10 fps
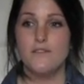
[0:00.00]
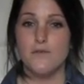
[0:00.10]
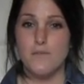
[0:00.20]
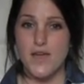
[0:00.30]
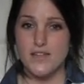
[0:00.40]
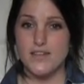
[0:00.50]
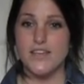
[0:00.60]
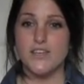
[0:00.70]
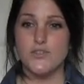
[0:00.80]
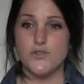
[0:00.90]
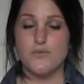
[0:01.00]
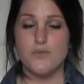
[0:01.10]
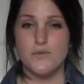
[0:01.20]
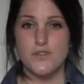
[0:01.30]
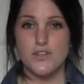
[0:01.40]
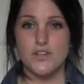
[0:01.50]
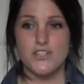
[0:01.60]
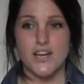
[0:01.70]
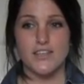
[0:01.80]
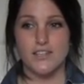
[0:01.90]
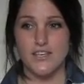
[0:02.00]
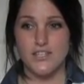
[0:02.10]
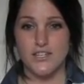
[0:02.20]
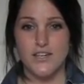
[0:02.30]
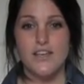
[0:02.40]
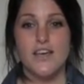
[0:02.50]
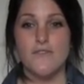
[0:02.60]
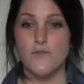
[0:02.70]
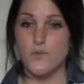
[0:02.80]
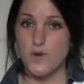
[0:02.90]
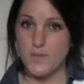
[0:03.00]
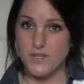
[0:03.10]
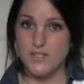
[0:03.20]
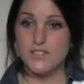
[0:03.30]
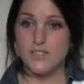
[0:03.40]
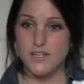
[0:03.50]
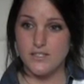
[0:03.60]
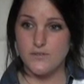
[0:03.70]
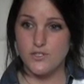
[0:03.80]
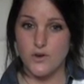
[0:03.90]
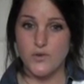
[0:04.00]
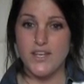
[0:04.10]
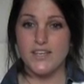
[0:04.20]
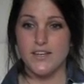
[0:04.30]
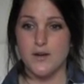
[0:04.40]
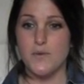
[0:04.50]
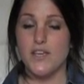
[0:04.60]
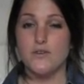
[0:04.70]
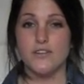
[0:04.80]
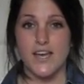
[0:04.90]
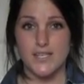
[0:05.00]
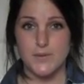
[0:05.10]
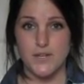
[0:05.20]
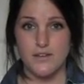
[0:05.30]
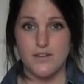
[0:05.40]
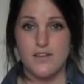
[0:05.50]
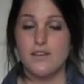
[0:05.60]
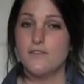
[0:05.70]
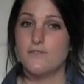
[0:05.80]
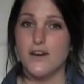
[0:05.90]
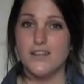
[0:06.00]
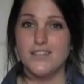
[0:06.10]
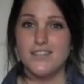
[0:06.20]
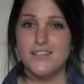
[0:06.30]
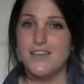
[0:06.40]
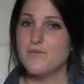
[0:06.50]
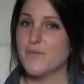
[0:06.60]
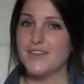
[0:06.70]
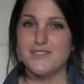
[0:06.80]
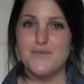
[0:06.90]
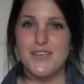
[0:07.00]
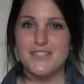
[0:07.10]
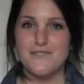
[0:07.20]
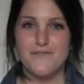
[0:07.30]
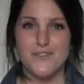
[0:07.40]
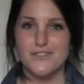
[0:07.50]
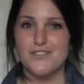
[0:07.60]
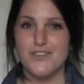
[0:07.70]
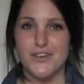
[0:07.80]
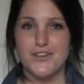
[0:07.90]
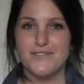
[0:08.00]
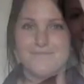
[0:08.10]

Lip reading: For men, it can treat premature ejaculation, and for women, studies have shown it can help anorgasmia. Finally, masturbation feels good.